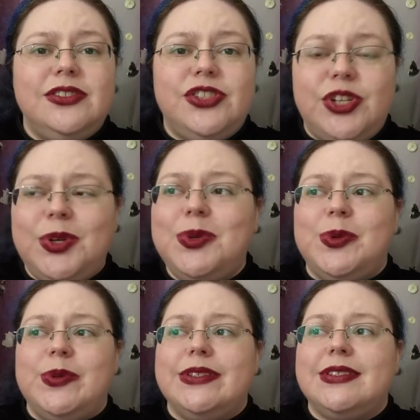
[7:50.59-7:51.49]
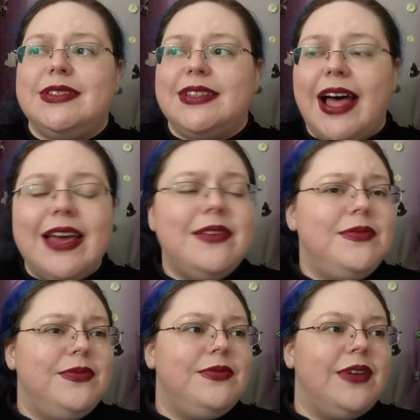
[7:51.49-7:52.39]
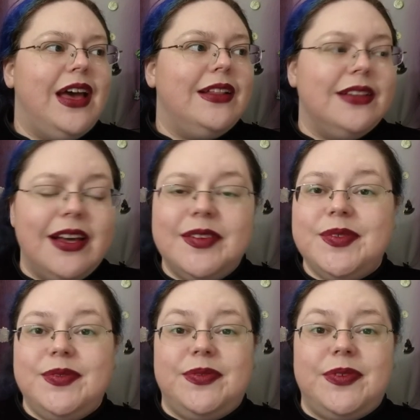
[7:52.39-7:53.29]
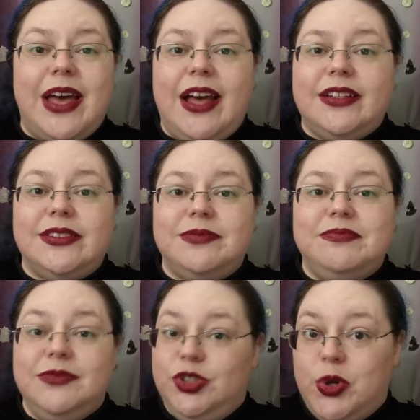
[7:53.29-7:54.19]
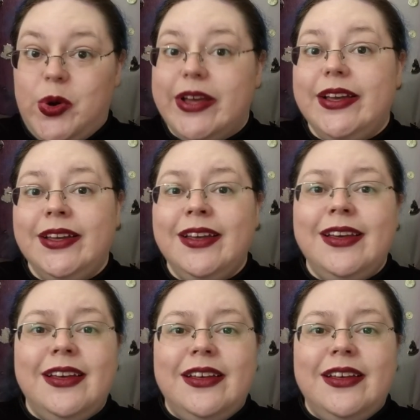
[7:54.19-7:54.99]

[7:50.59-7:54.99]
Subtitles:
choose life and love and joy